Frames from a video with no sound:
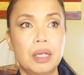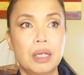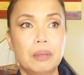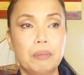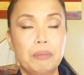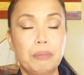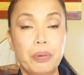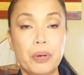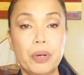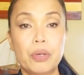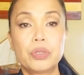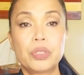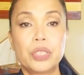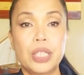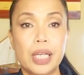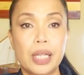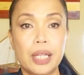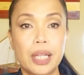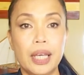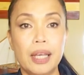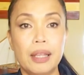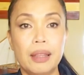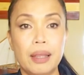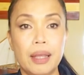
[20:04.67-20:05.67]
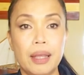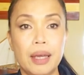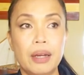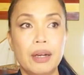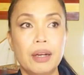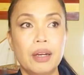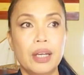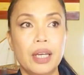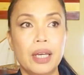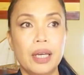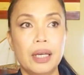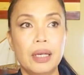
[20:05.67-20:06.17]
protein in
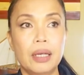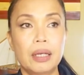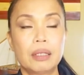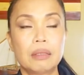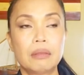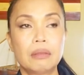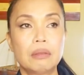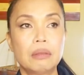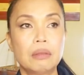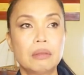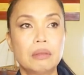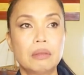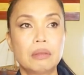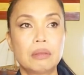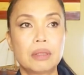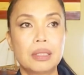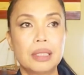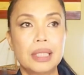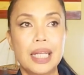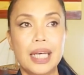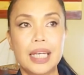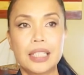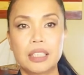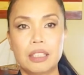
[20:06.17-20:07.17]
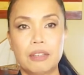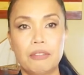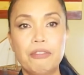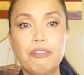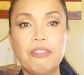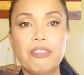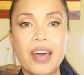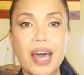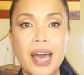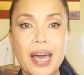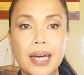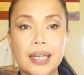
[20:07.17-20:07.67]
there and less of
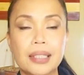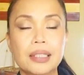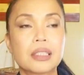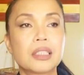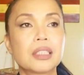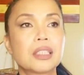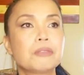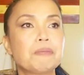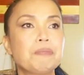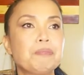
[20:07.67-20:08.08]
fat.